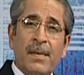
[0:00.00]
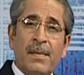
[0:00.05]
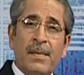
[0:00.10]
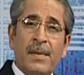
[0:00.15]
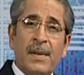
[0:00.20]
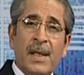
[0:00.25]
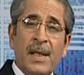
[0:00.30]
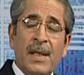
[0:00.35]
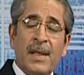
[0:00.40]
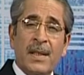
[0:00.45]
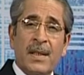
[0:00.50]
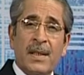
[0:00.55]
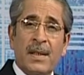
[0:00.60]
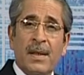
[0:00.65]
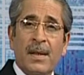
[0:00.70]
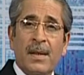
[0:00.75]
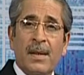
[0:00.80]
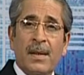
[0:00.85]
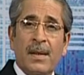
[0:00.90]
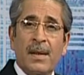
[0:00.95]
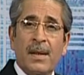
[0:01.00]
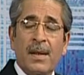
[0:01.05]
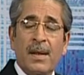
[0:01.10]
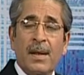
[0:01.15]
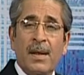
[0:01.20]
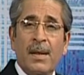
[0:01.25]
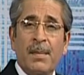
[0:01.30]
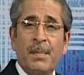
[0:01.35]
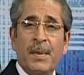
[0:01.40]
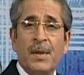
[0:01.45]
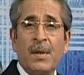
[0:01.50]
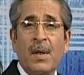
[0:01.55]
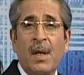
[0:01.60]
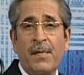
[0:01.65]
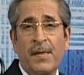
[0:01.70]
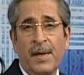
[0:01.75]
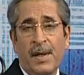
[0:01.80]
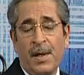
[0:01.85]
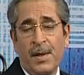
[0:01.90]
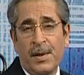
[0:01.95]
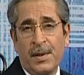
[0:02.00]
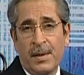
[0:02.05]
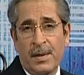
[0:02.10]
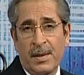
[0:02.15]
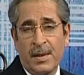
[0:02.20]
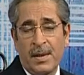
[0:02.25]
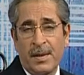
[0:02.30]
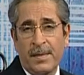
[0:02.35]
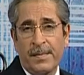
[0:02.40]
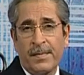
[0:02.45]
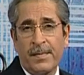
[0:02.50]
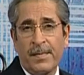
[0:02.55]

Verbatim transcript: these uh, personifications